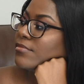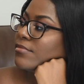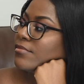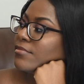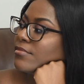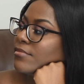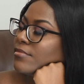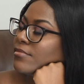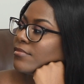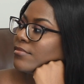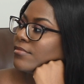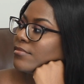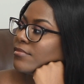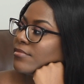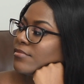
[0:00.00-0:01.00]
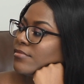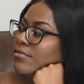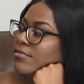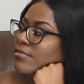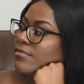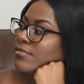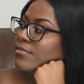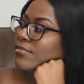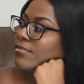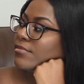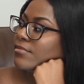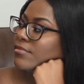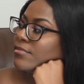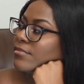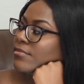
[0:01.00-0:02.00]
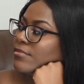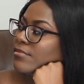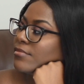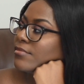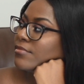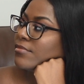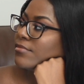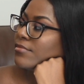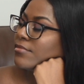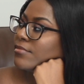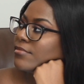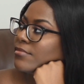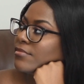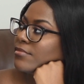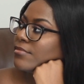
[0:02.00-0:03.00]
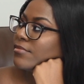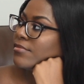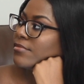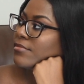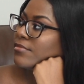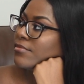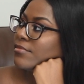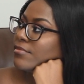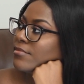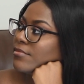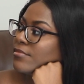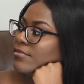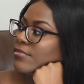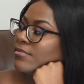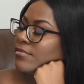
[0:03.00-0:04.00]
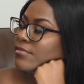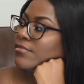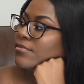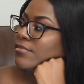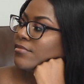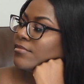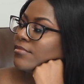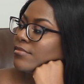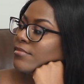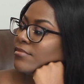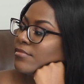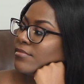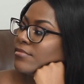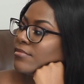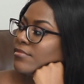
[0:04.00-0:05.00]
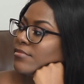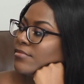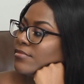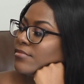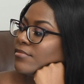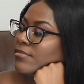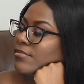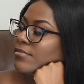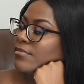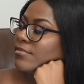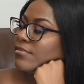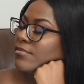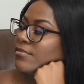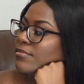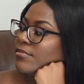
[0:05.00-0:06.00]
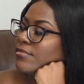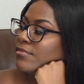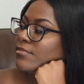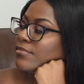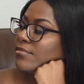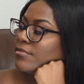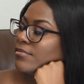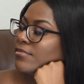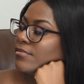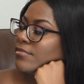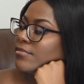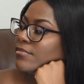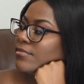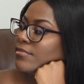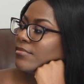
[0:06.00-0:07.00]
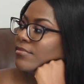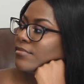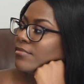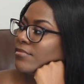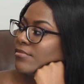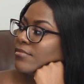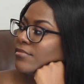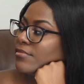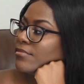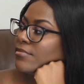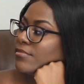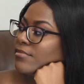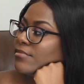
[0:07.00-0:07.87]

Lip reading: (silent)